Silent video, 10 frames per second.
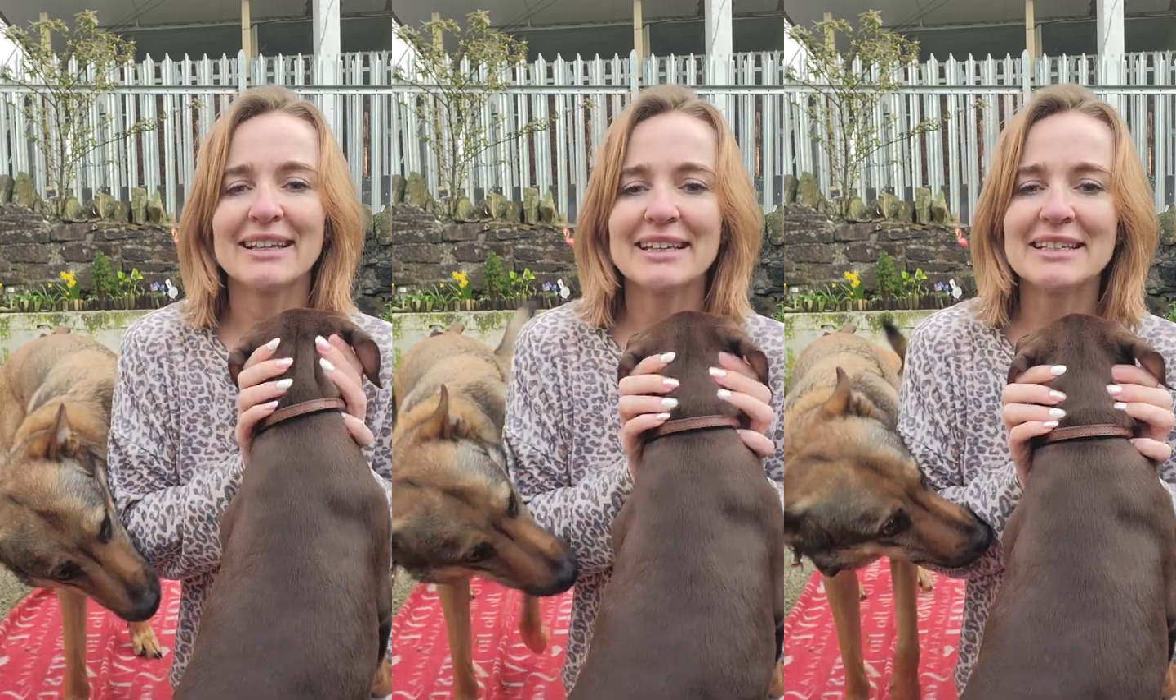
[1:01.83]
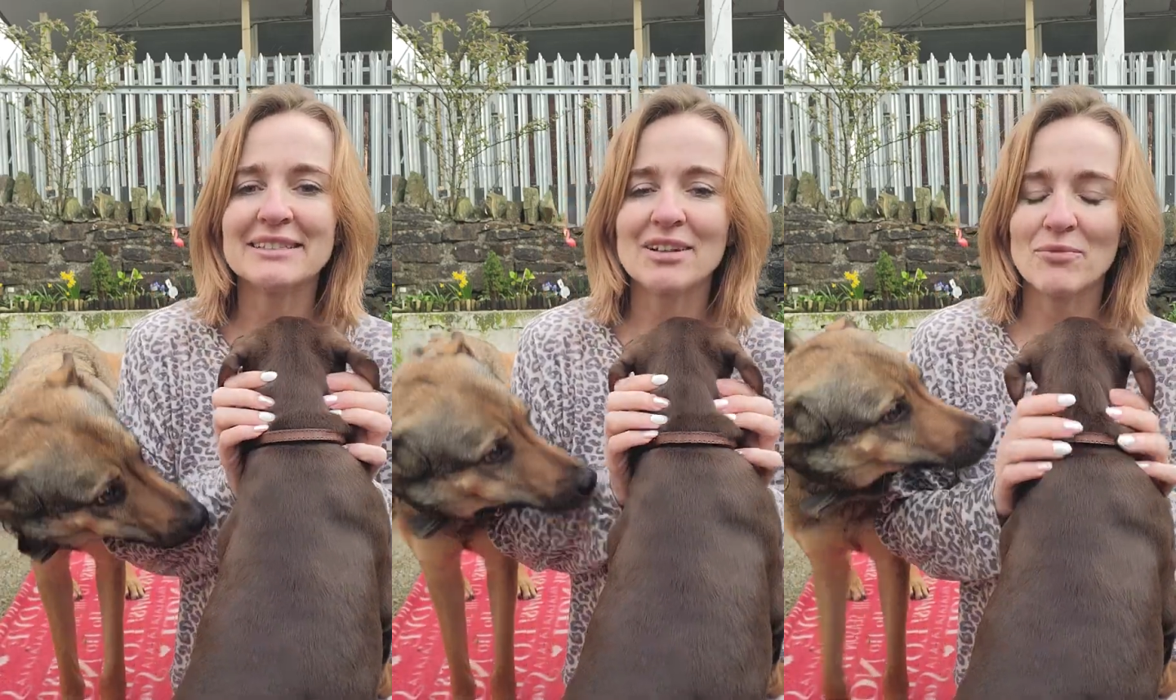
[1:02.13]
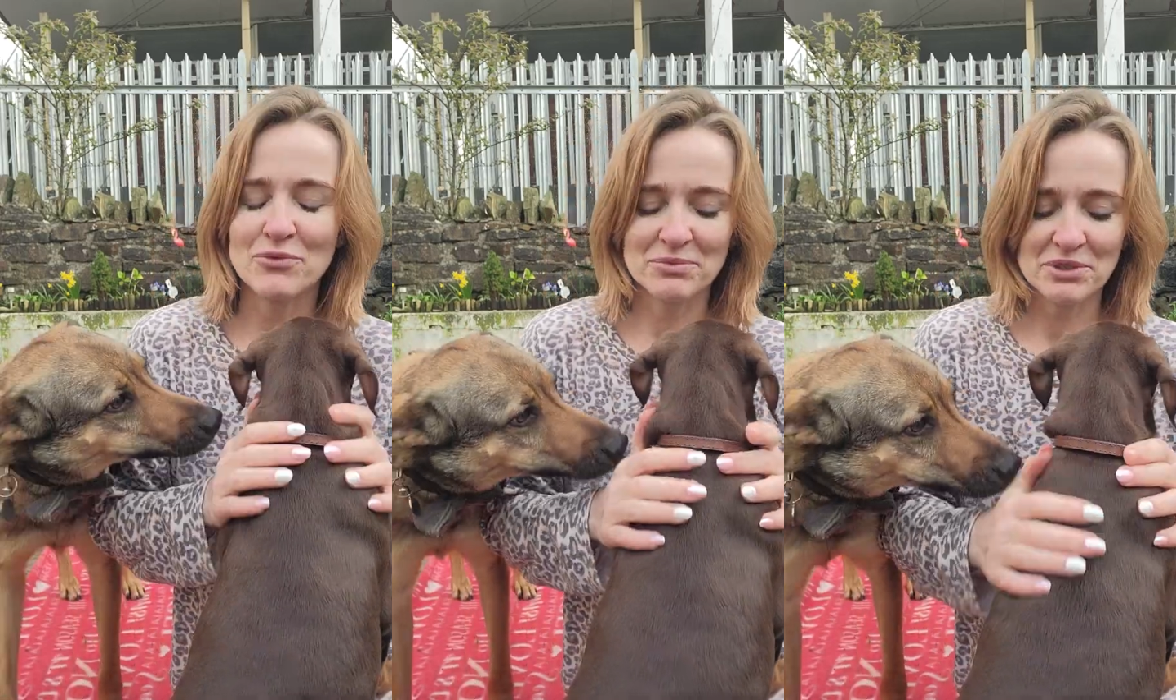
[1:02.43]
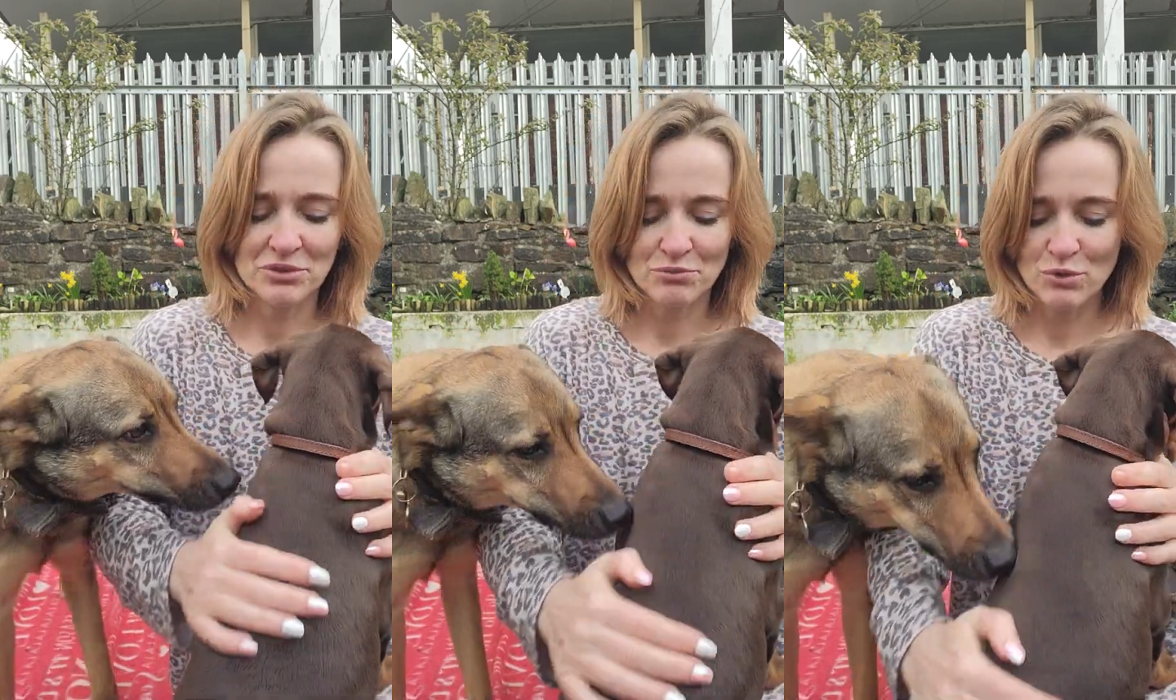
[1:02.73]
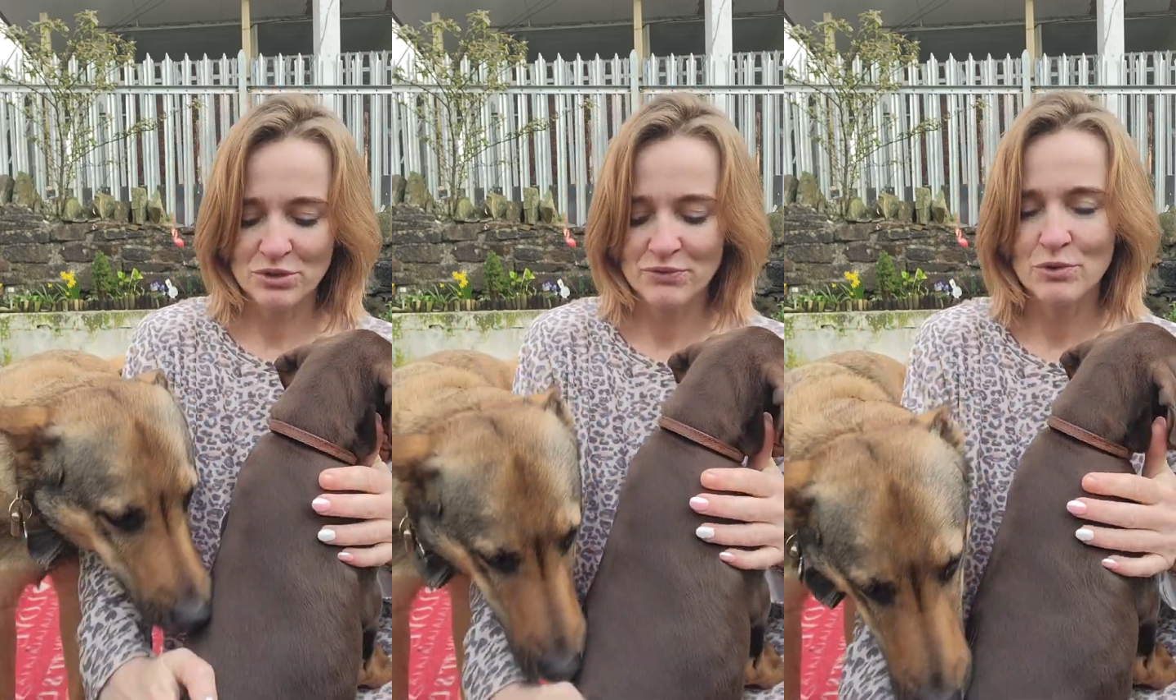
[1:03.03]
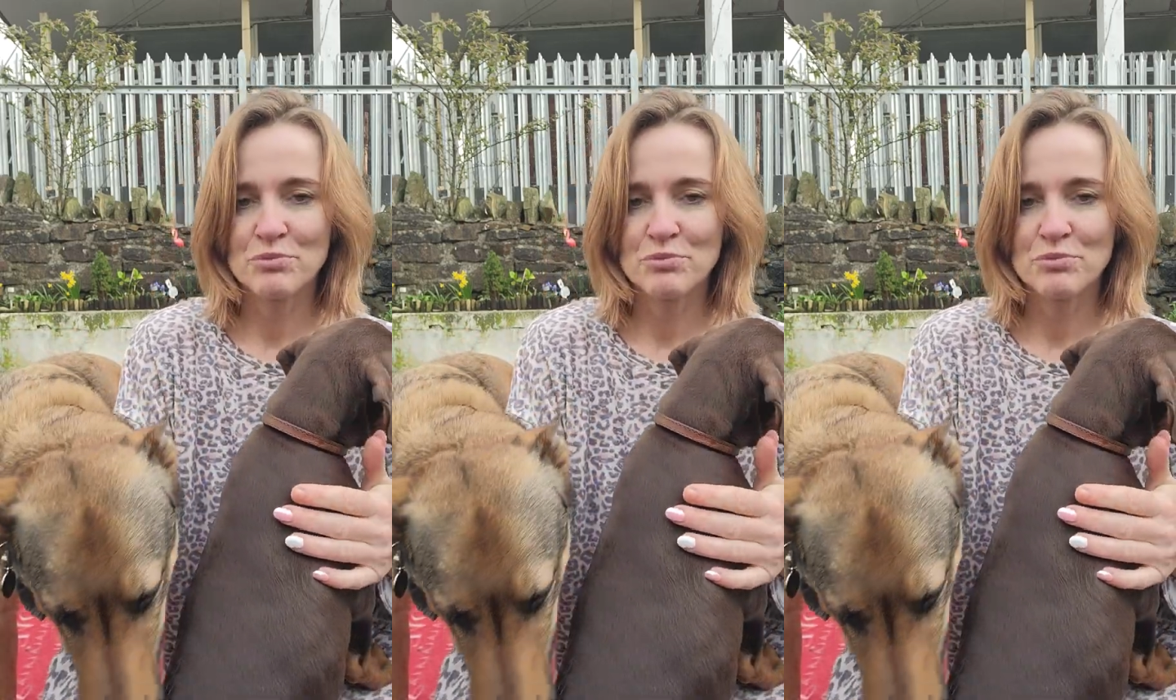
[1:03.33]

he's come from such wonderful